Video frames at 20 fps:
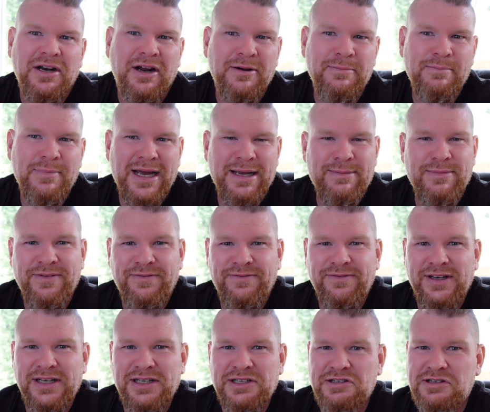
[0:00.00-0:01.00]
maybe
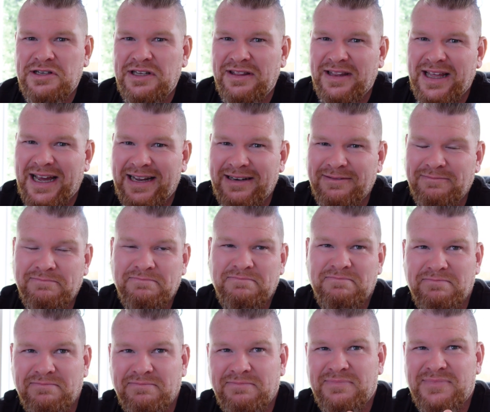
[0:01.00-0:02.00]
finish in that
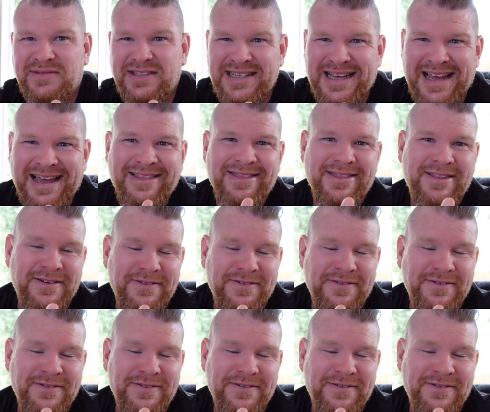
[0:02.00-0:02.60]
10th